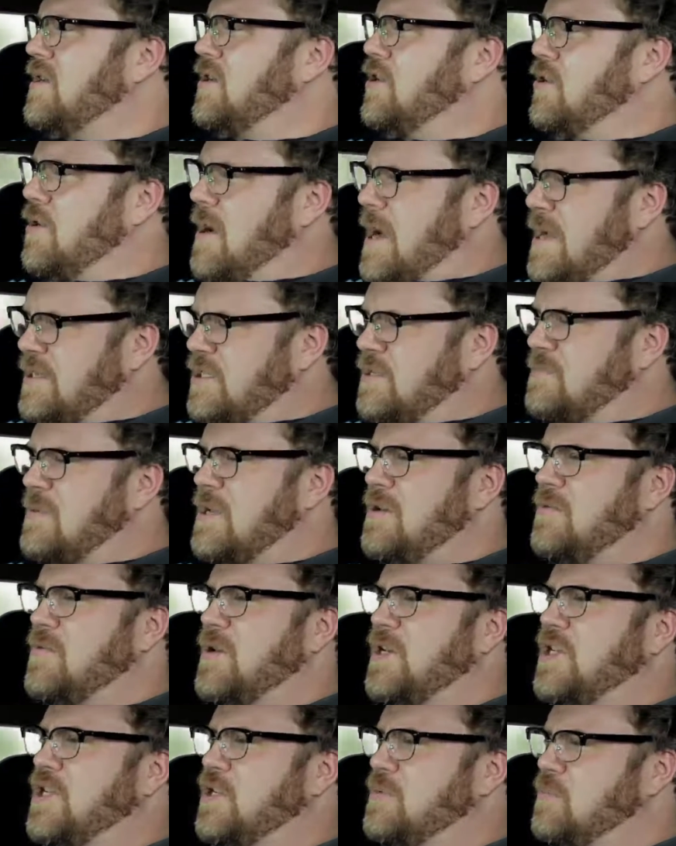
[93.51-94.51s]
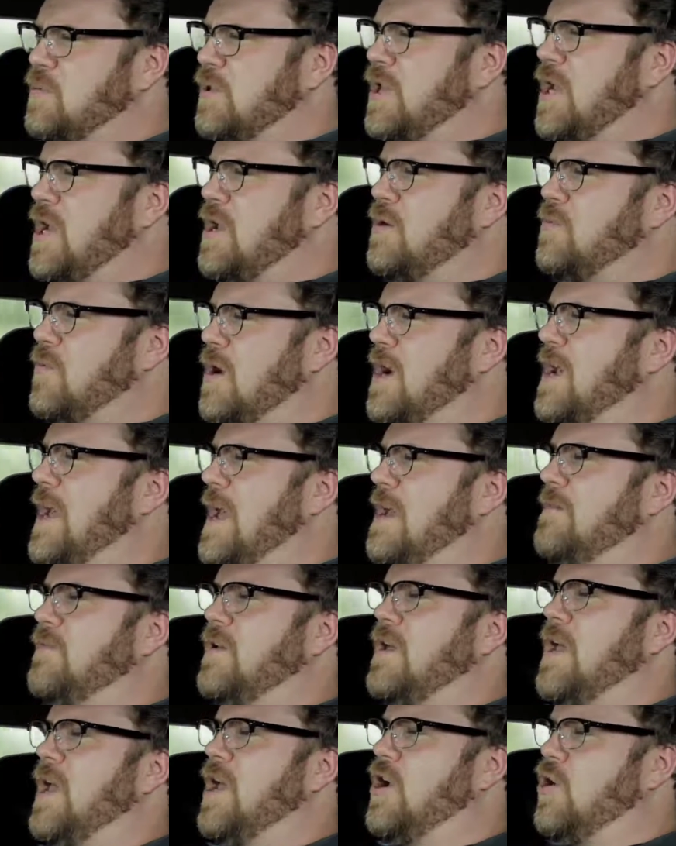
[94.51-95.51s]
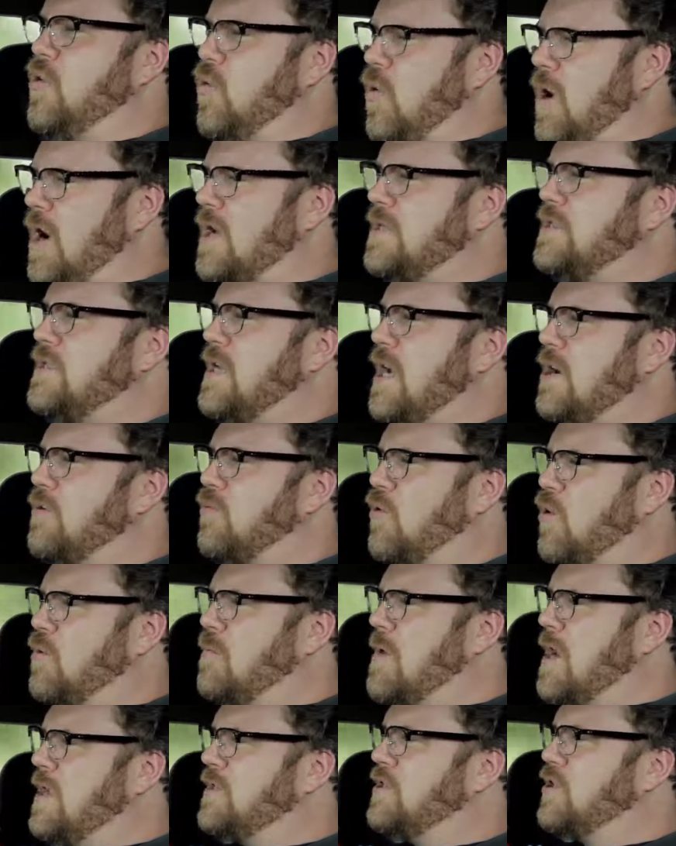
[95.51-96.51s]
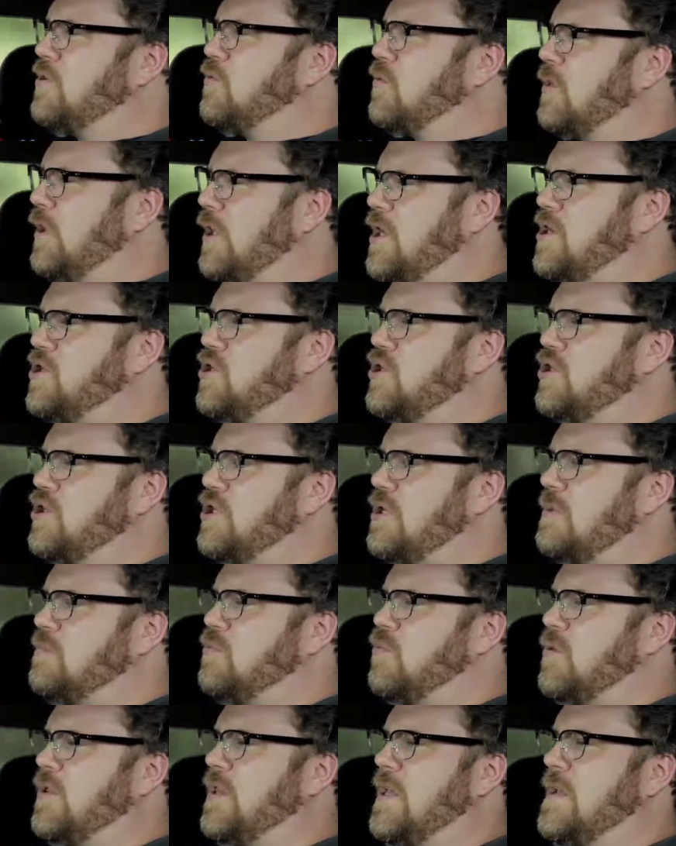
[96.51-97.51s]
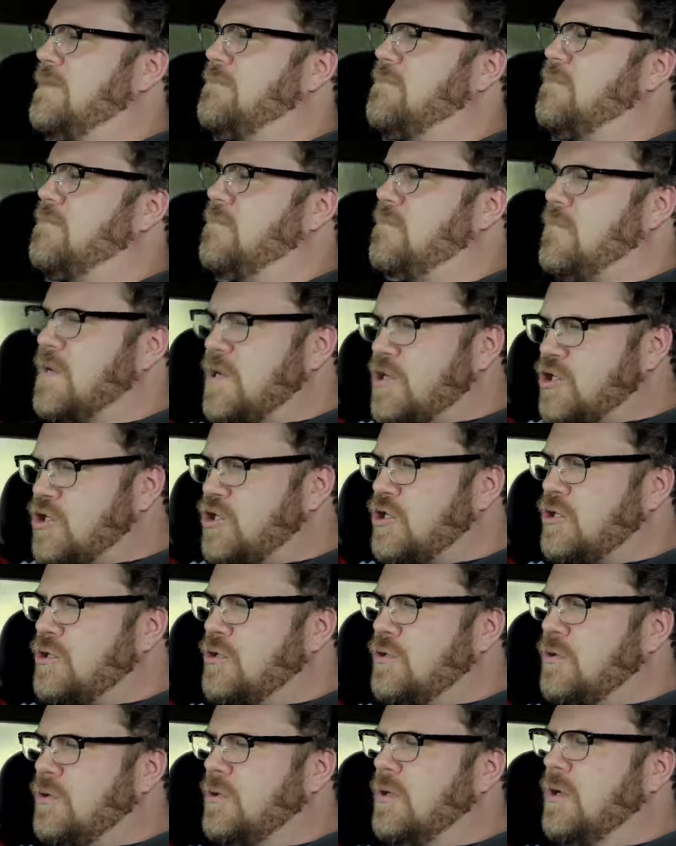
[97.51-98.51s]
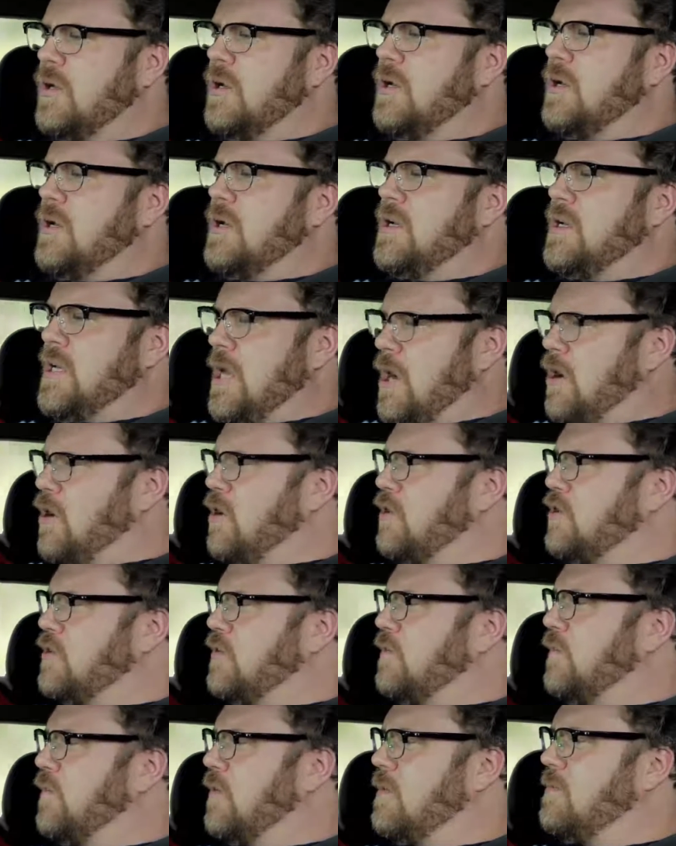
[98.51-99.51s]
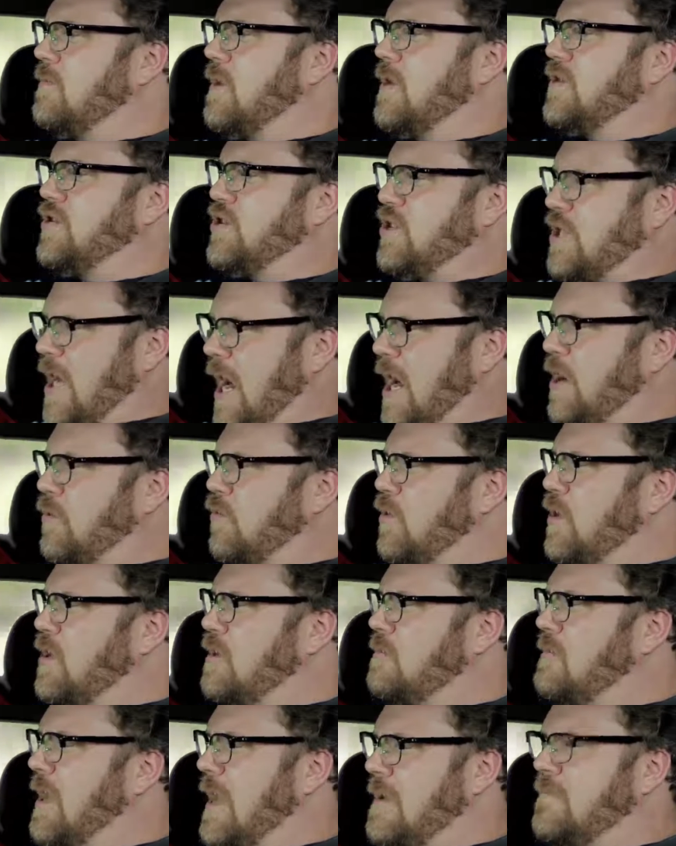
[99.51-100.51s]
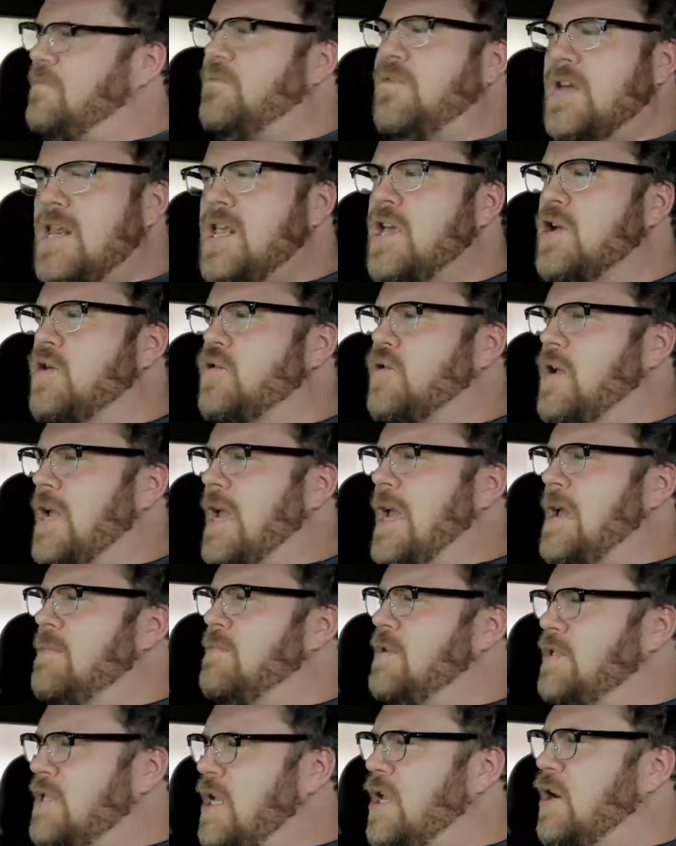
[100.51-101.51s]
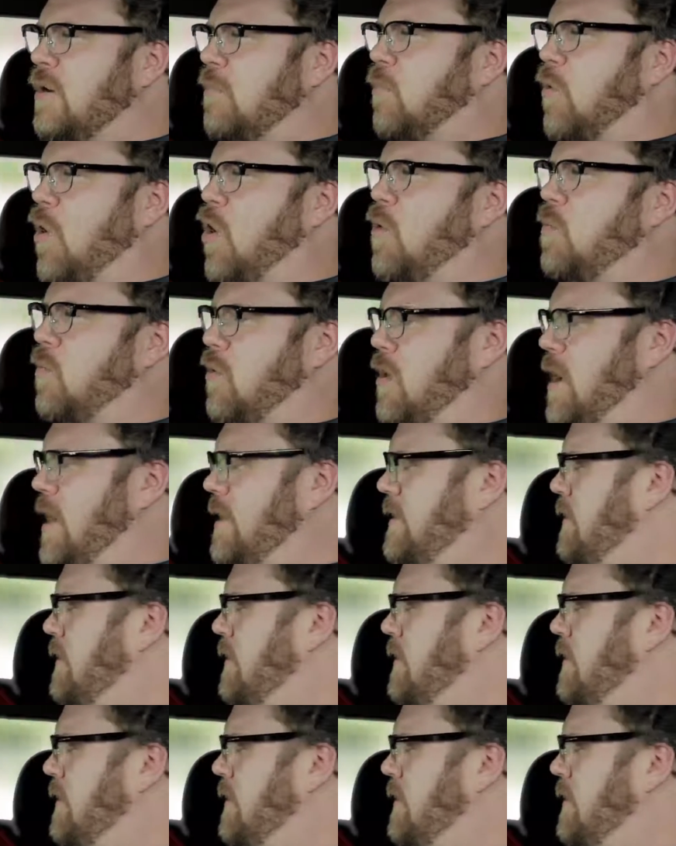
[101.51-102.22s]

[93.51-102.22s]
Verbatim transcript: You're asking me to explain why having a quasi-romantic relationship with a fictional character from Skyrim, a video game, is inappropriate.